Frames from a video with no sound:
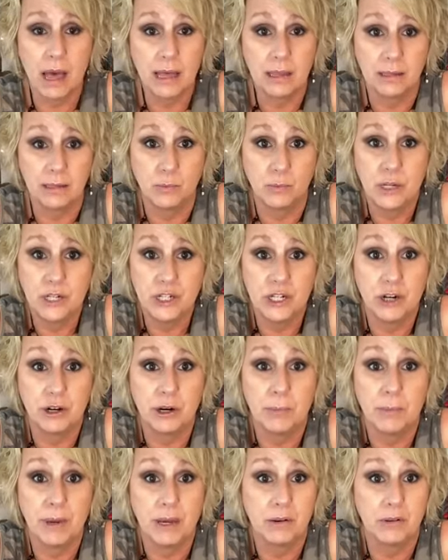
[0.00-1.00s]
I, we
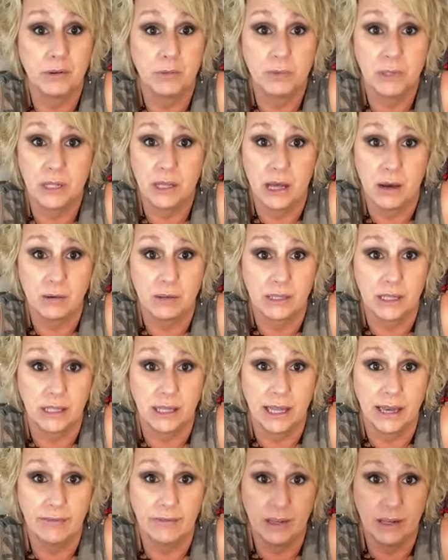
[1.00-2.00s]
shared a bedroom till I was
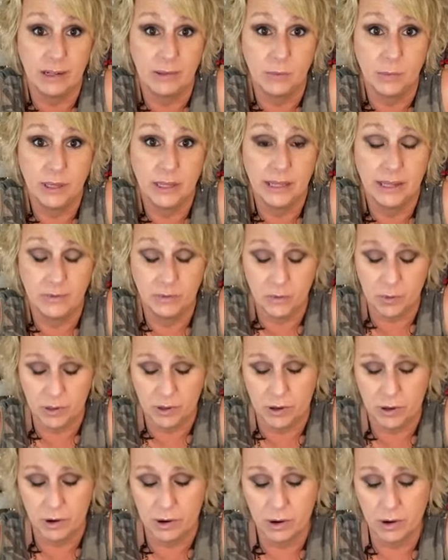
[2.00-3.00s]
11. We lived
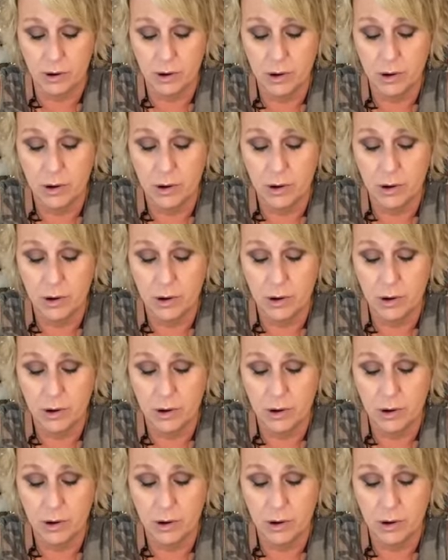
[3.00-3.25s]
with her,